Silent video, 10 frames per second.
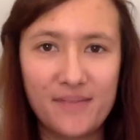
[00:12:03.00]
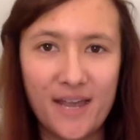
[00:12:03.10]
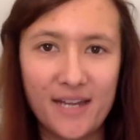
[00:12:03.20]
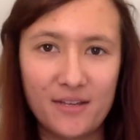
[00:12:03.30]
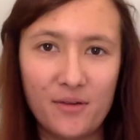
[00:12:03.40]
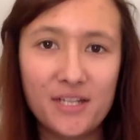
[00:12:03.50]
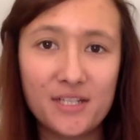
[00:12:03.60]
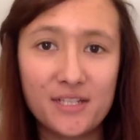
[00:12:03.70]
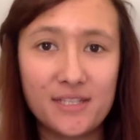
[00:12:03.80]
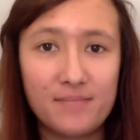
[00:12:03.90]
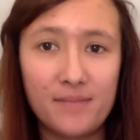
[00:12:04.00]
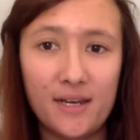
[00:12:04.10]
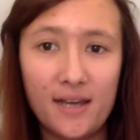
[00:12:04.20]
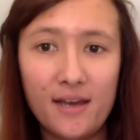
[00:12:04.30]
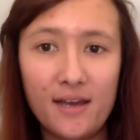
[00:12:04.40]
any questions
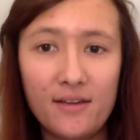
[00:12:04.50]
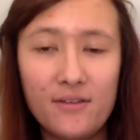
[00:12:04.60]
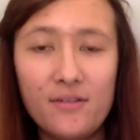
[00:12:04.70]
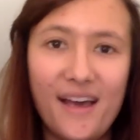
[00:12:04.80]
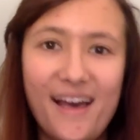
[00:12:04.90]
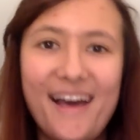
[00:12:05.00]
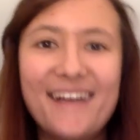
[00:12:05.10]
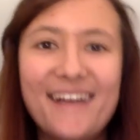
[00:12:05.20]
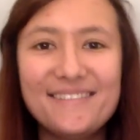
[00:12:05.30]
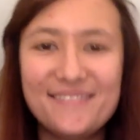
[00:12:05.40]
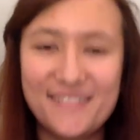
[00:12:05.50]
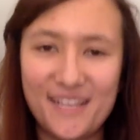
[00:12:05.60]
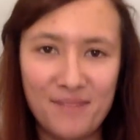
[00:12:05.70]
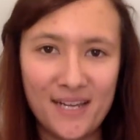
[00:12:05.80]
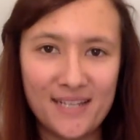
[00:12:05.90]
below, and also
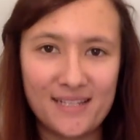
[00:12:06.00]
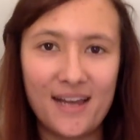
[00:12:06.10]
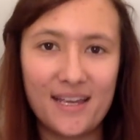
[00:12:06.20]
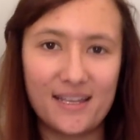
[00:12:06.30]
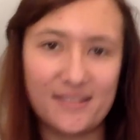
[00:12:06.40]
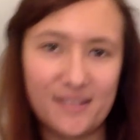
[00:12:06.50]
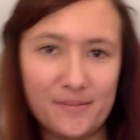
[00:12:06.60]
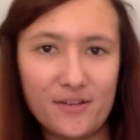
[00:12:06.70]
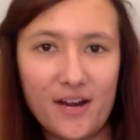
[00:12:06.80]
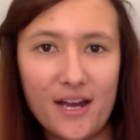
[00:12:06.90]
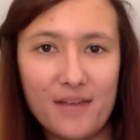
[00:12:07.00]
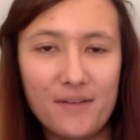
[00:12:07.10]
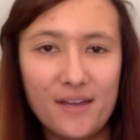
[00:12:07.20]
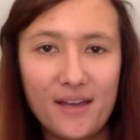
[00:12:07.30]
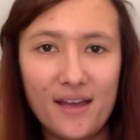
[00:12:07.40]
please like and subscribe.
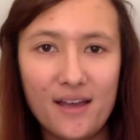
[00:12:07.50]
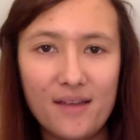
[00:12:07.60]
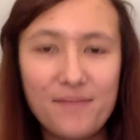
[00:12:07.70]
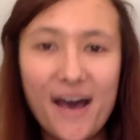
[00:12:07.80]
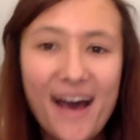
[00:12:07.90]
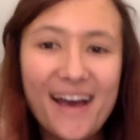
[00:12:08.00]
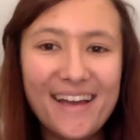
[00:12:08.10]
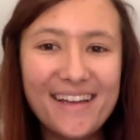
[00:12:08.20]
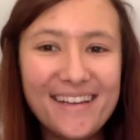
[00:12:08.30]
Bye!